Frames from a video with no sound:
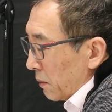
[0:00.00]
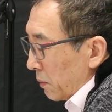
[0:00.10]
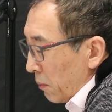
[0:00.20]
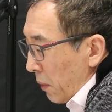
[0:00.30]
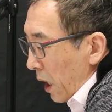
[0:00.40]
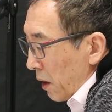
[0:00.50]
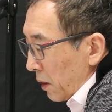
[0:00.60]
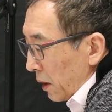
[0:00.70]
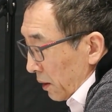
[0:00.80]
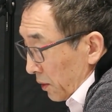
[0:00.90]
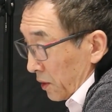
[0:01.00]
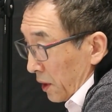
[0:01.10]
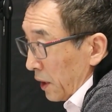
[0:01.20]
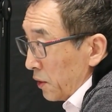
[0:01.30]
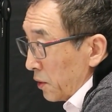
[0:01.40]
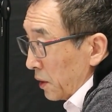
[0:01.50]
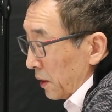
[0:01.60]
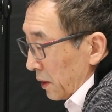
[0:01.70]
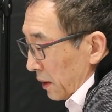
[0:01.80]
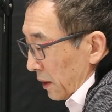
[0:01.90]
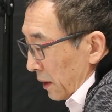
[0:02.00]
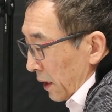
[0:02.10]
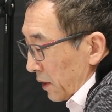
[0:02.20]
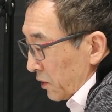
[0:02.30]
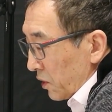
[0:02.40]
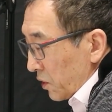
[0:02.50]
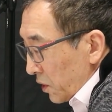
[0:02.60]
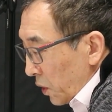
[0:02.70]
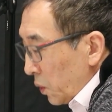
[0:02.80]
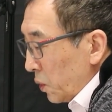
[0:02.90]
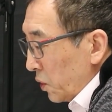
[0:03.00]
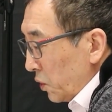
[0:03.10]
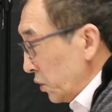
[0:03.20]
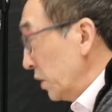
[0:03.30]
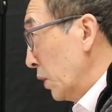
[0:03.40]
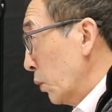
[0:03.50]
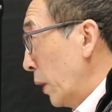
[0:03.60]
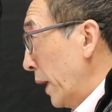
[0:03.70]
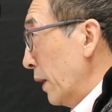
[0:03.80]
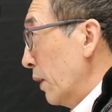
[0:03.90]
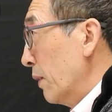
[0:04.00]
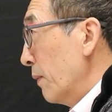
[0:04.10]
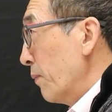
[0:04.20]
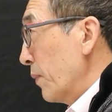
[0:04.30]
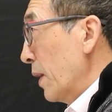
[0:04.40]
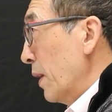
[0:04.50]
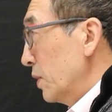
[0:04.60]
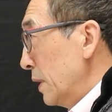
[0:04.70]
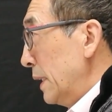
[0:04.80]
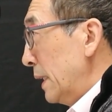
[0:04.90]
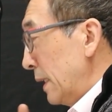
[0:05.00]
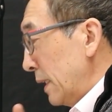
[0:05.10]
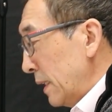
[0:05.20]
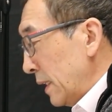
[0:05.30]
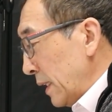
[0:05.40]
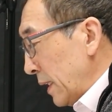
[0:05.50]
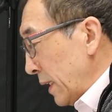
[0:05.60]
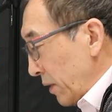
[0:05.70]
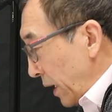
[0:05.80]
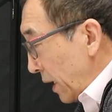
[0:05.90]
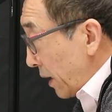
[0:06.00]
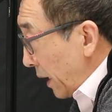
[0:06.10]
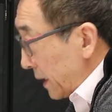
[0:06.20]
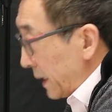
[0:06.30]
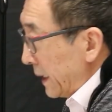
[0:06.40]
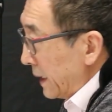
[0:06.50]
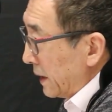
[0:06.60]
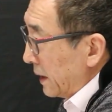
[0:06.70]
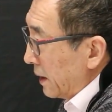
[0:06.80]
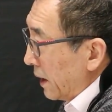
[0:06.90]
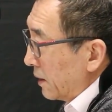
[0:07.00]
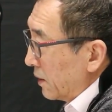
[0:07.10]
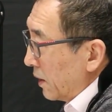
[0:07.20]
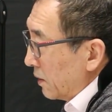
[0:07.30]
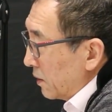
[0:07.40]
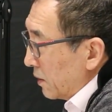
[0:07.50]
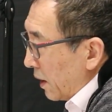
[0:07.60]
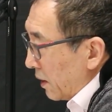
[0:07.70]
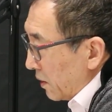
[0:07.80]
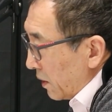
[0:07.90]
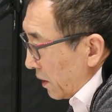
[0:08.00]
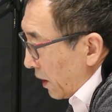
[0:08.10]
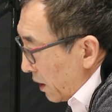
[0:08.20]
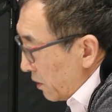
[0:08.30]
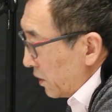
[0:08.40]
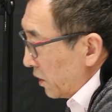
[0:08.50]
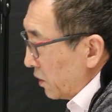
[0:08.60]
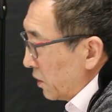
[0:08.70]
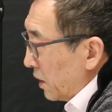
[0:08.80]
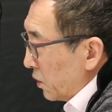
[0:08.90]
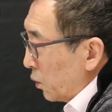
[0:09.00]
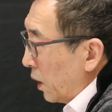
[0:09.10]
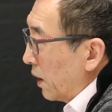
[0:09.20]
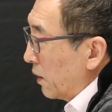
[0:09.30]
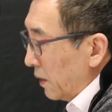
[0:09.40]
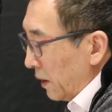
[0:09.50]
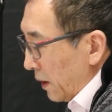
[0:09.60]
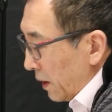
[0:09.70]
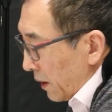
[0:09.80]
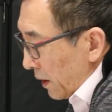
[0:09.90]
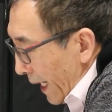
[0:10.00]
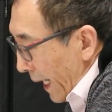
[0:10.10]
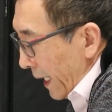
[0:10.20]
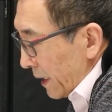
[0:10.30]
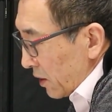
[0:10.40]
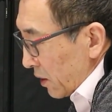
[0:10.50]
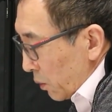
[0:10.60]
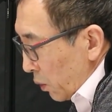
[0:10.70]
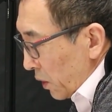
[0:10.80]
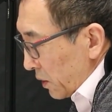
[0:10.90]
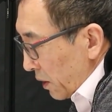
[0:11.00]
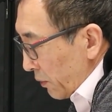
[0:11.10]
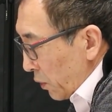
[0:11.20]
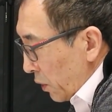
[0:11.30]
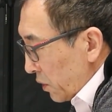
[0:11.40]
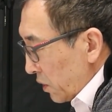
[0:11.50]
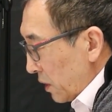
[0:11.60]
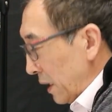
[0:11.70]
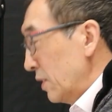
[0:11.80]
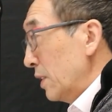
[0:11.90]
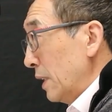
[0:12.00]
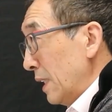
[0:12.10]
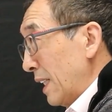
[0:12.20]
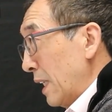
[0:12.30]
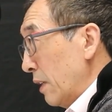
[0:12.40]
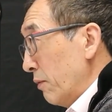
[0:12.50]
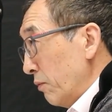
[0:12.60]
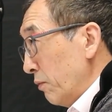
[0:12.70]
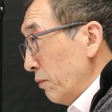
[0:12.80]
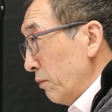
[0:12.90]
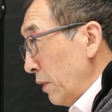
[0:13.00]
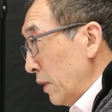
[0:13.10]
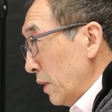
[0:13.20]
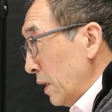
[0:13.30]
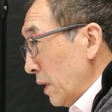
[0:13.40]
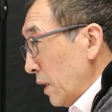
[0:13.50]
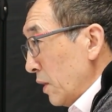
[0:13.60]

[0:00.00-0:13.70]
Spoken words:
But Māori in this country has its own unique way seeing their identity and heritage as well. Land and water, of course, they see a very